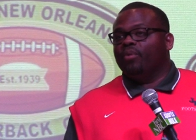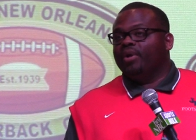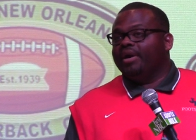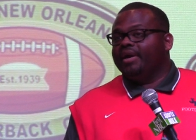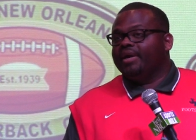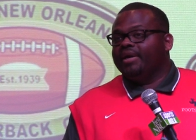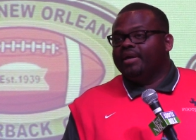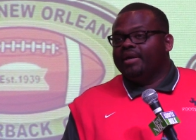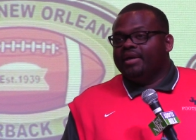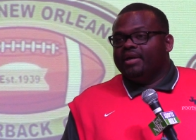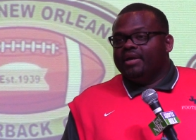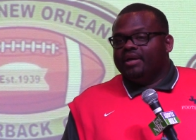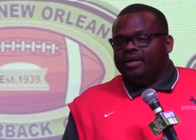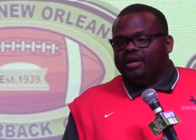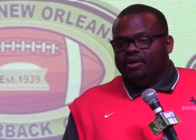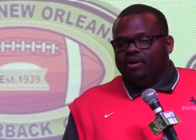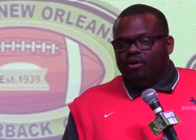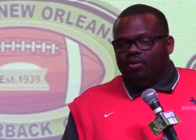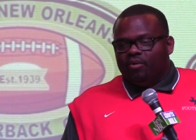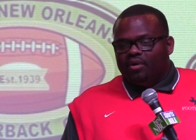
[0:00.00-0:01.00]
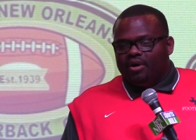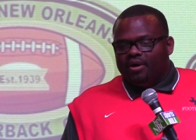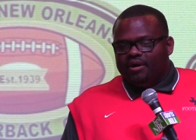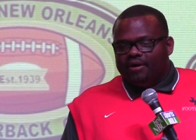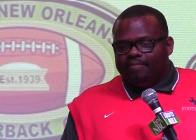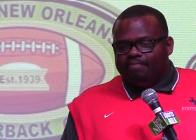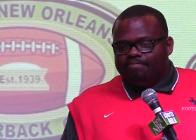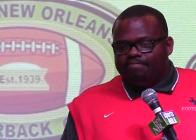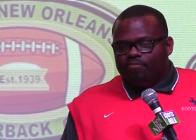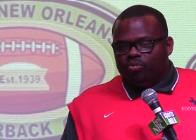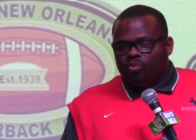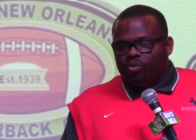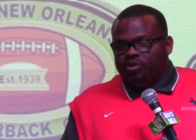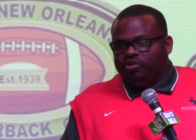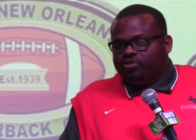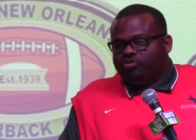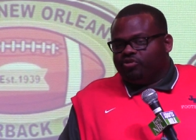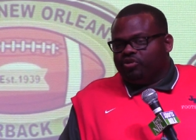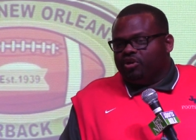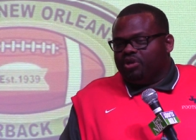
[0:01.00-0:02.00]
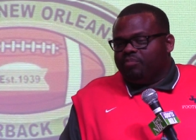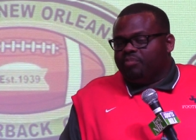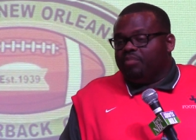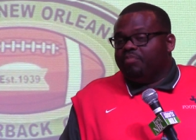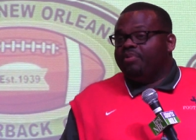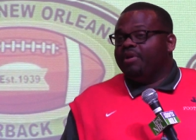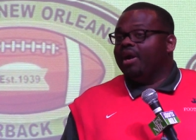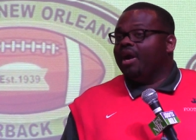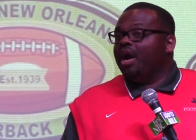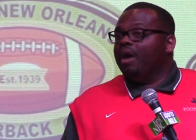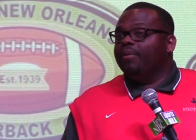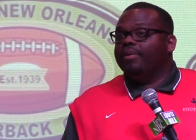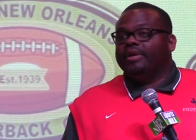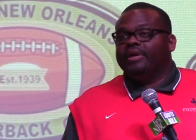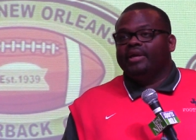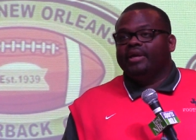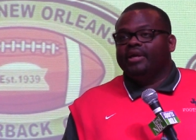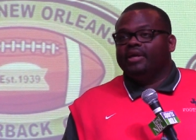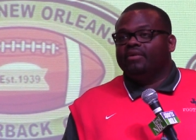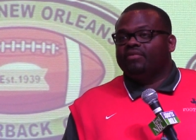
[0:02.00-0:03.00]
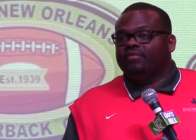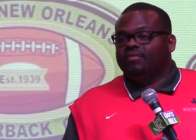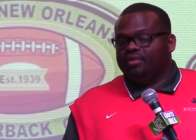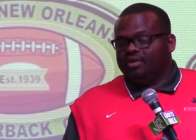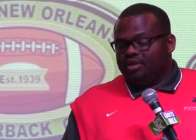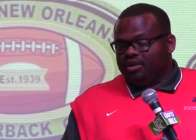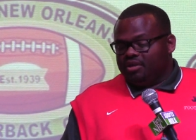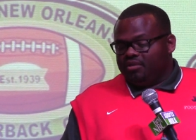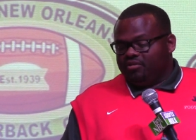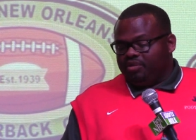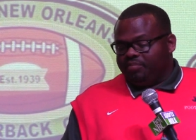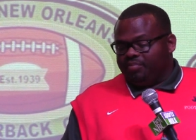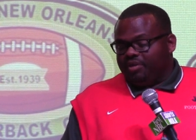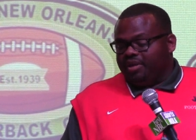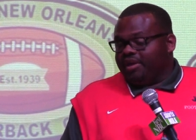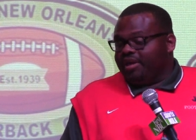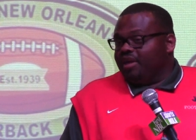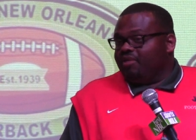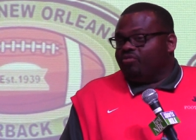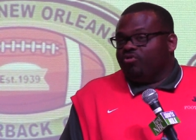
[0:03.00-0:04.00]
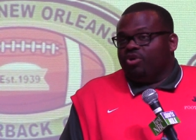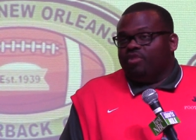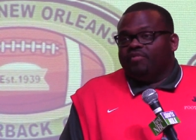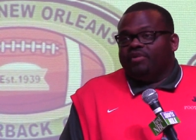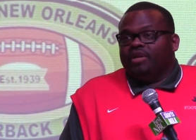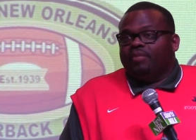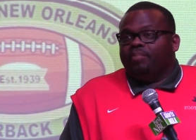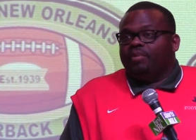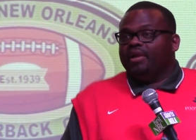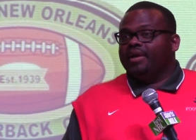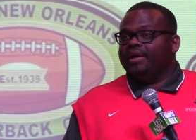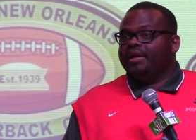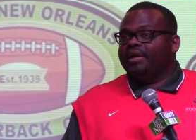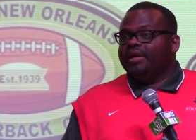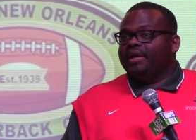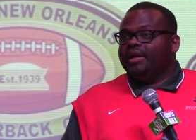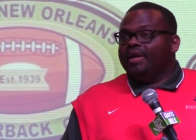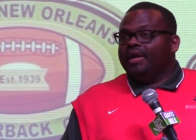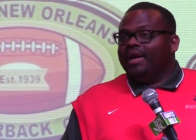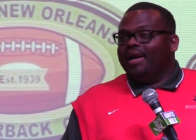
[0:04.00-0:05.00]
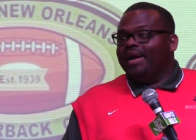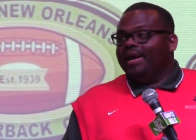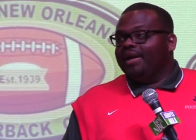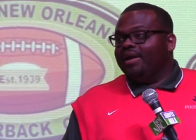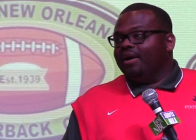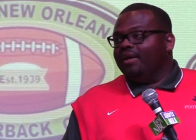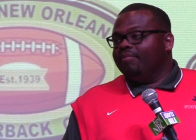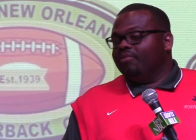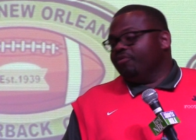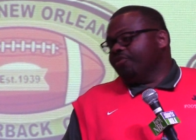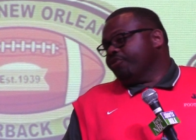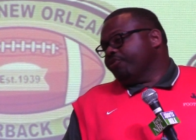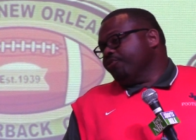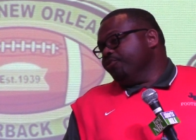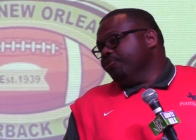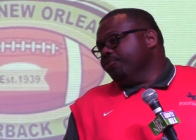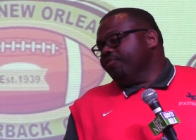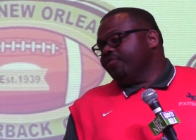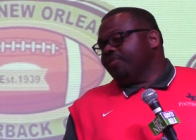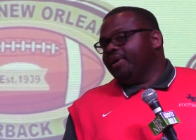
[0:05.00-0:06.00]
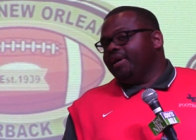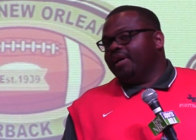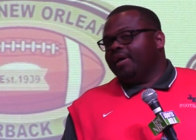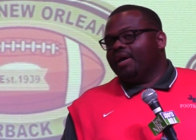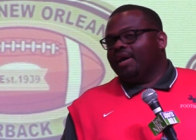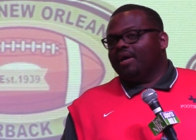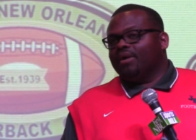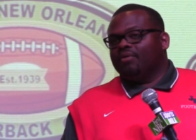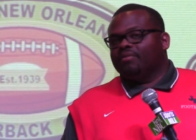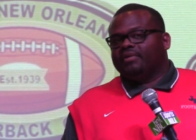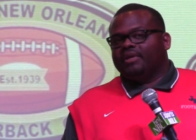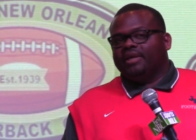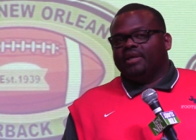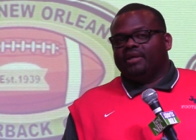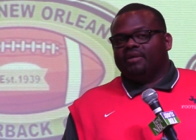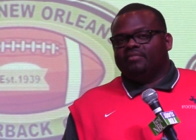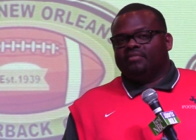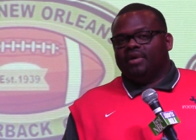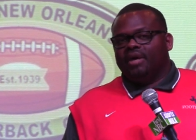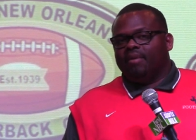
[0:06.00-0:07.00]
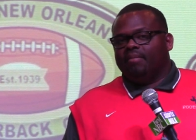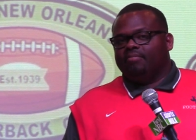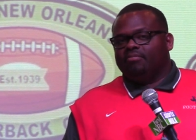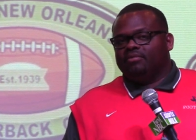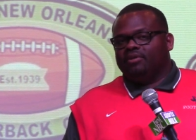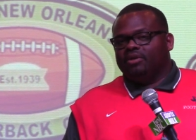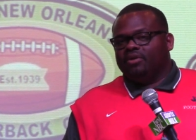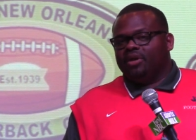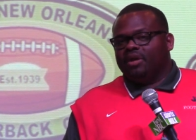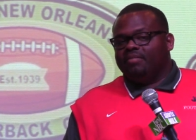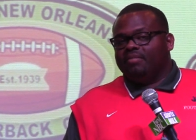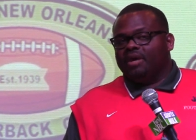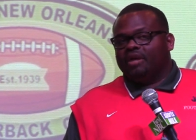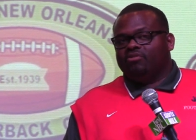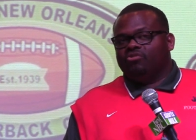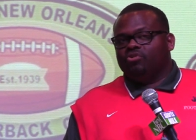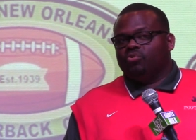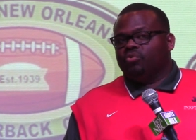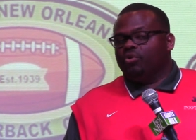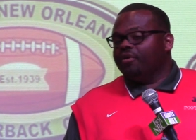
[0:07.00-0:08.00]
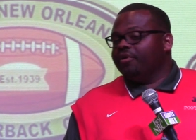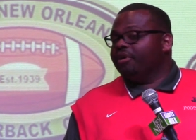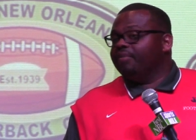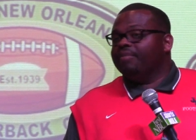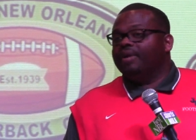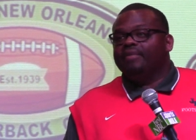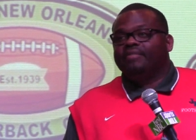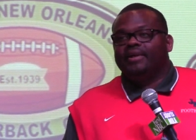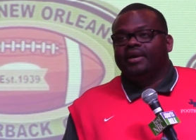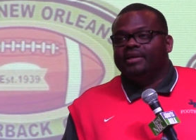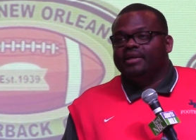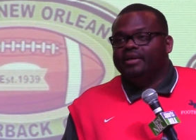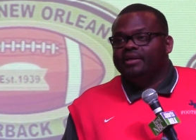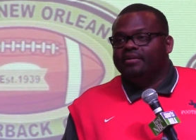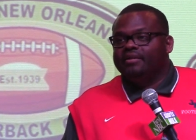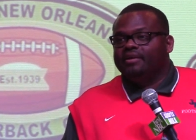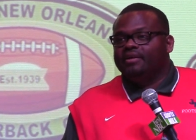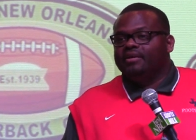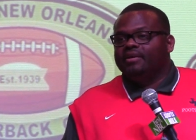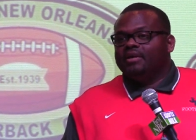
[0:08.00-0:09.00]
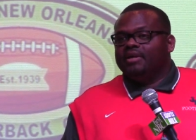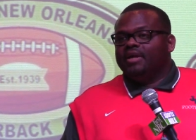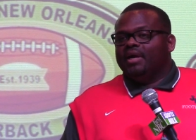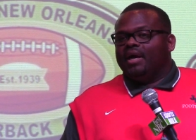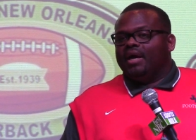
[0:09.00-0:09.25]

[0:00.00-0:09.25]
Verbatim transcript: way. You know, um, we're just going to prepare our kids to play against whoever they play. And um, the recruiting thing, I don't think it's, um, you know, I'm not too worried about that either.